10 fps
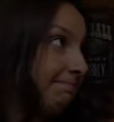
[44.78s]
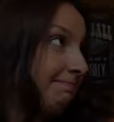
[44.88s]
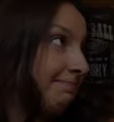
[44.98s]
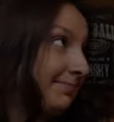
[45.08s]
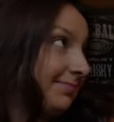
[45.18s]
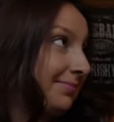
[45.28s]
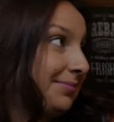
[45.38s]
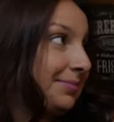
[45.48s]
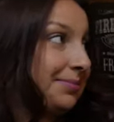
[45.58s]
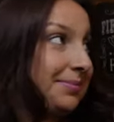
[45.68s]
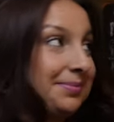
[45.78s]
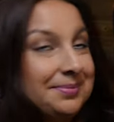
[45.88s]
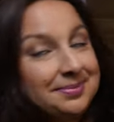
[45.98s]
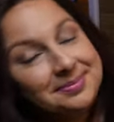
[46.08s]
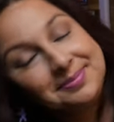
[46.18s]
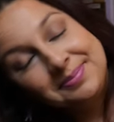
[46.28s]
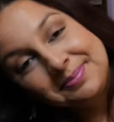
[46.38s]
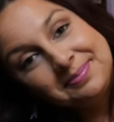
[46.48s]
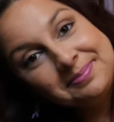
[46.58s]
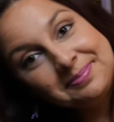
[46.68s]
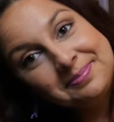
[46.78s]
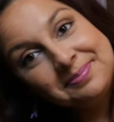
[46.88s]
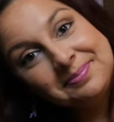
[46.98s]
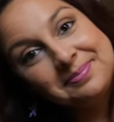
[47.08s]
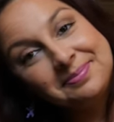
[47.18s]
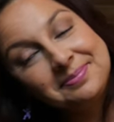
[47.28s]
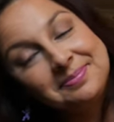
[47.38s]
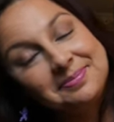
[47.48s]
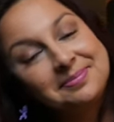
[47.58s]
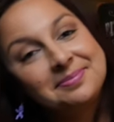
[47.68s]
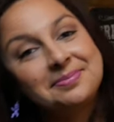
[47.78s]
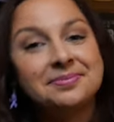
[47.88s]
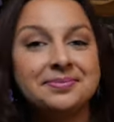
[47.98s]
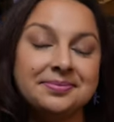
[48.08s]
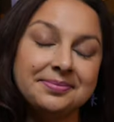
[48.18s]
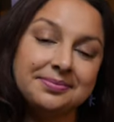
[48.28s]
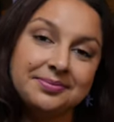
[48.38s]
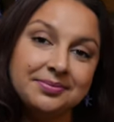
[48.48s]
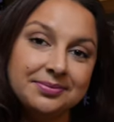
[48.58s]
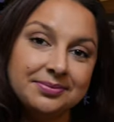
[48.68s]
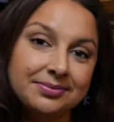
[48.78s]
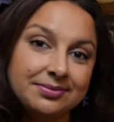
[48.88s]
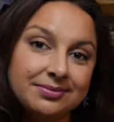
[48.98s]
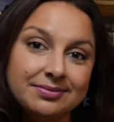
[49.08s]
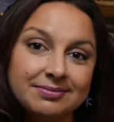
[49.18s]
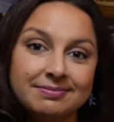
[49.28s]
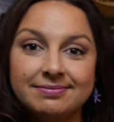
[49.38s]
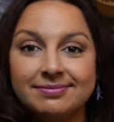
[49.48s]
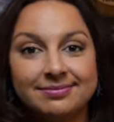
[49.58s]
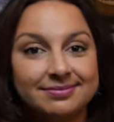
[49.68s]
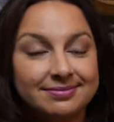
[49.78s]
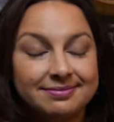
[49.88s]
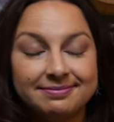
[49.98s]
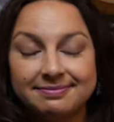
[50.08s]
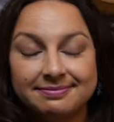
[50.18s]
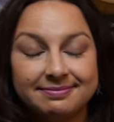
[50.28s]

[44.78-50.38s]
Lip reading: The person shown says nothing.